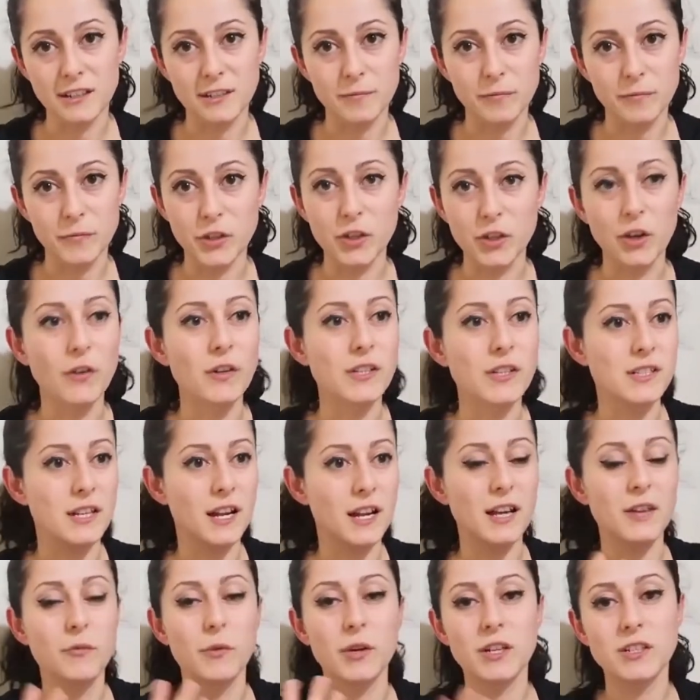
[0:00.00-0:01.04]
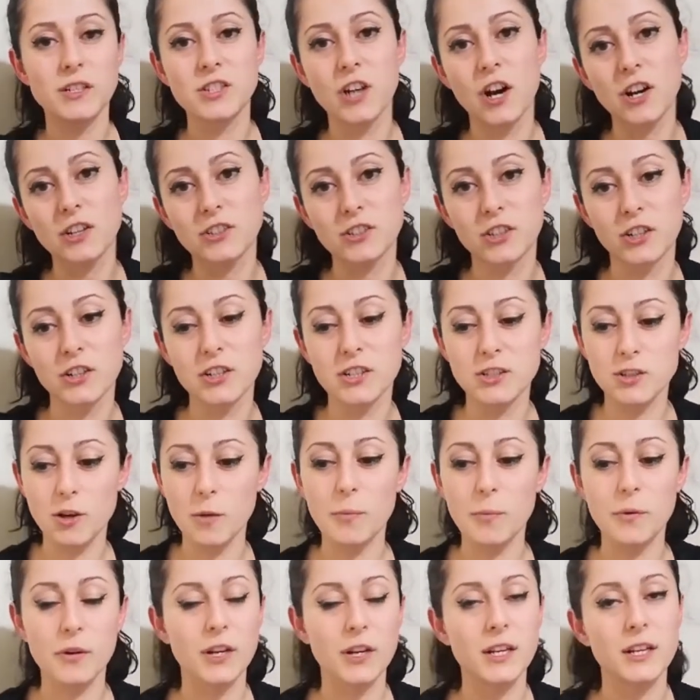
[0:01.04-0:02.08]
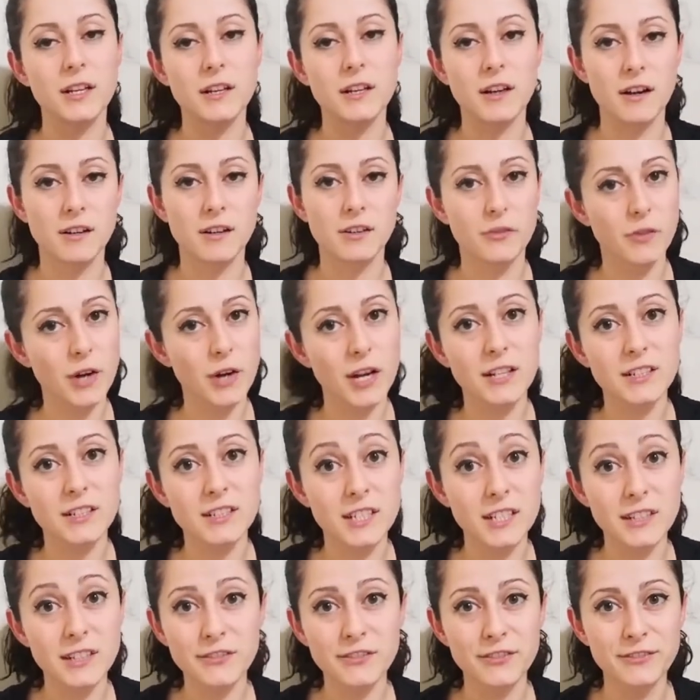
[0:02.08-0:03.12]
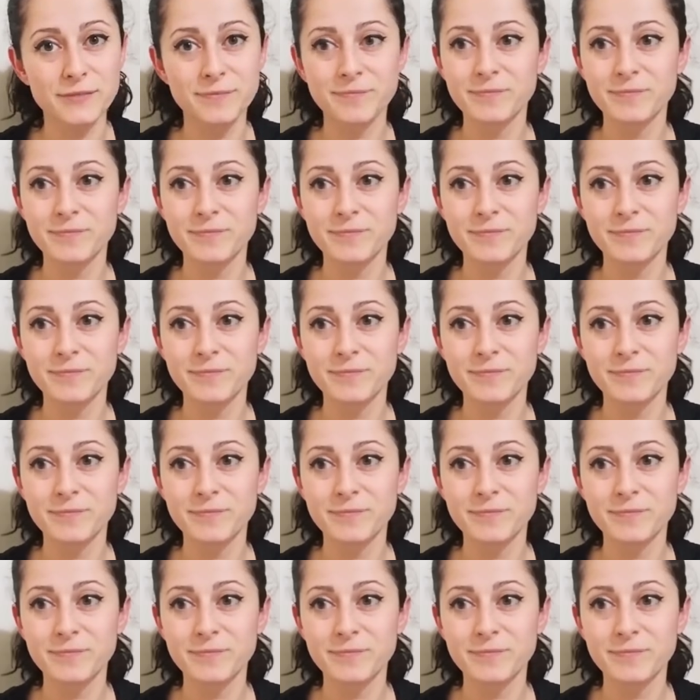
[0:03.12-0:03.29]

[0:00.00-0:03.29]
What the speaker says: It's like when a doctor is operating on a relative,